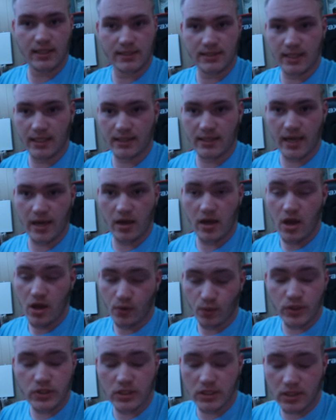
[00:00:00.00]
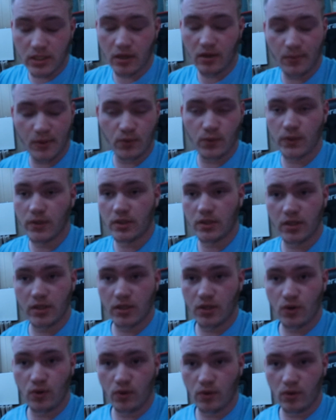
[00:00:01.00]
things like that, which is going to be
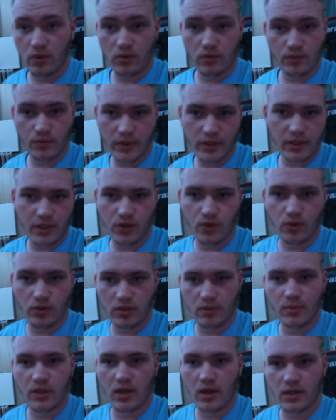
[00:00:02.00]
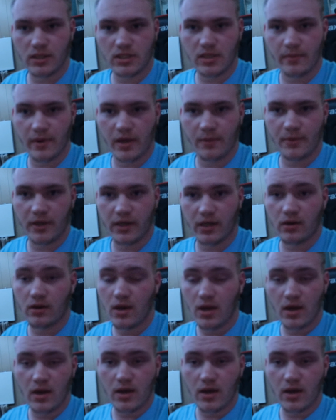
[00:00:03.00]
really cool to be honest, in my opinion.